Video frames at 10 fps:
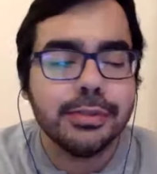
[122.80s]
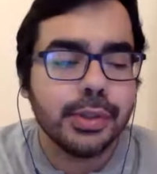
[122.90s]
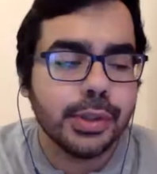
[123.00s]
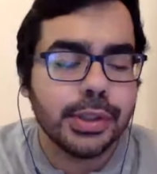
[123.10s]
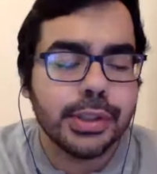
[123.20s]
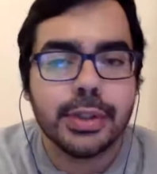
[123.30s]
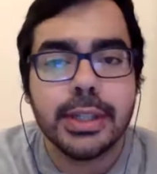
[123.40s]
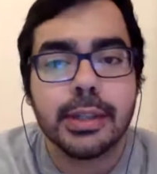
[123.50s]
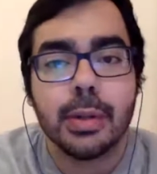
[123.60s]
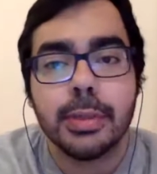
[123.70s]
for Good is
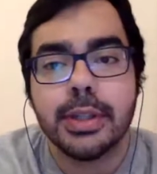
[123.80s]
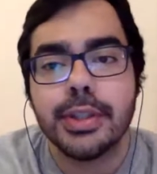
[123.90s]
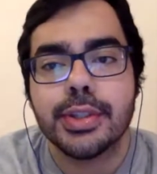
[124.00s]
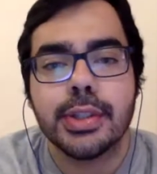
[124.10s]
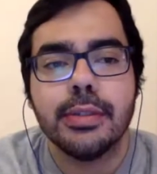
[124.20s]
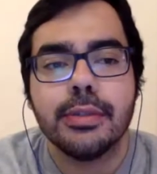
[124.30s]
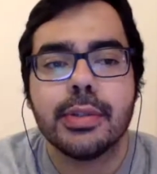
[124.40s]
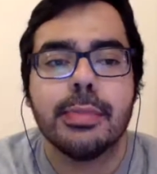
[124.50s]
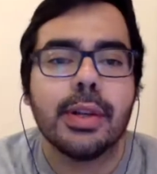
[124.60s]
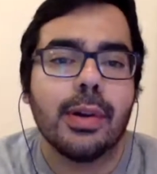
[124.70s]
really a global initiative
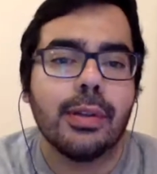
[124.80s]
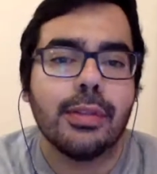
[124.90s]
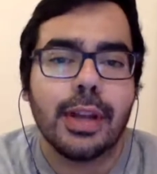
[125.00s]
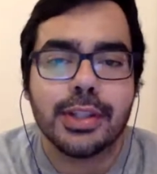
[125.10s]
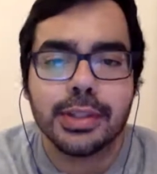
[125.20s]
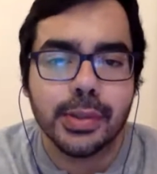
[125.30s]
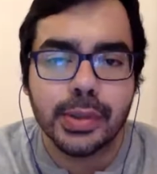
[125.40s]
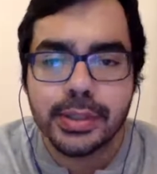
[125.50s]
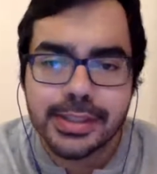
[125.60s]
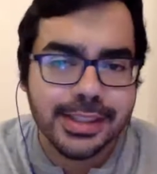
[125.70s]
to make all fashion
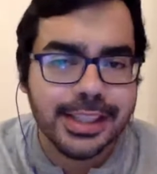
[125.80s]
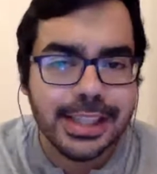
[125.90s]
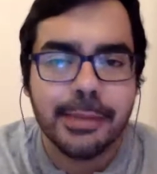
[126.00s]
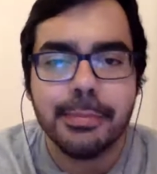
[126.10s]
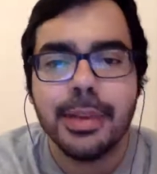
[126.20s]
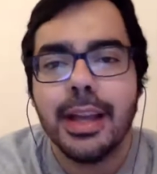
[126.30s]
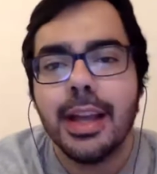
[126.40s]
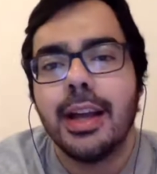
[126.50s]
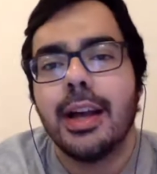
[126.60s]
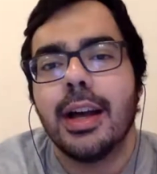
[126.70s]
good. It's in the name.
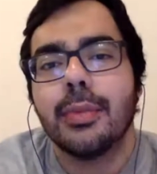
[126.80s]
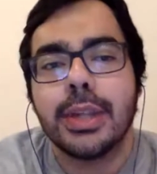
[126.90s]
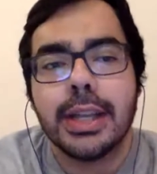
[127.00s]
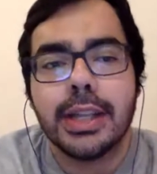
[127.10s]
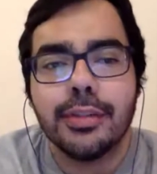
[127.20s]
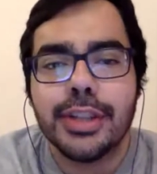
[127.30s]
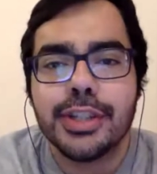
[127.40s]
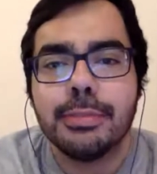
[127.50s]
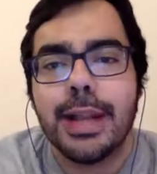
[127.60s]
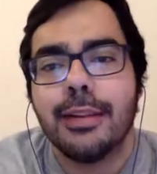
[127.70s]
And with our
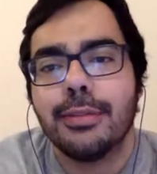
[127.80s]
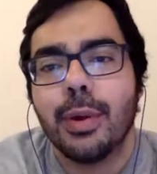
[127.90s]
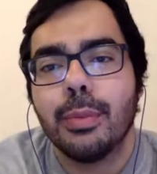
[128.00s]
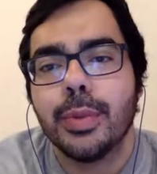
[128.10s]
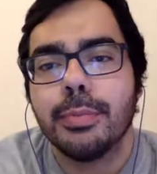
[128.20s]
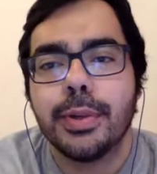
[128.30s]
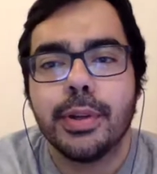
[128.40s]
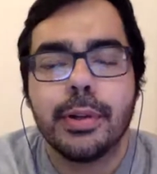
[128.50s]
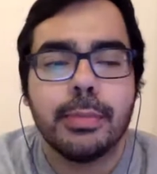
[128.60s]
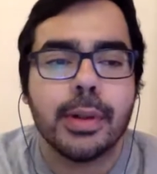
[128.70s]
innovation platform, we bring
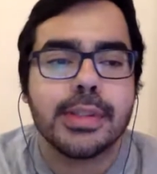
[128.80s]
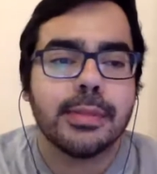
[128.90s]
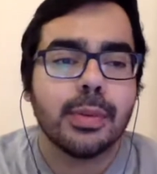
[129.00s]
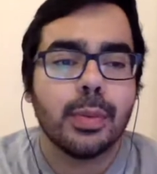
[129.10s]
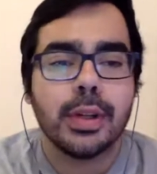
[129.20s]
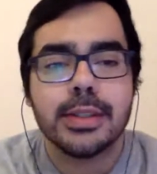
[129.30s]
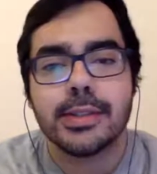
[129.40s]
on board some of the world's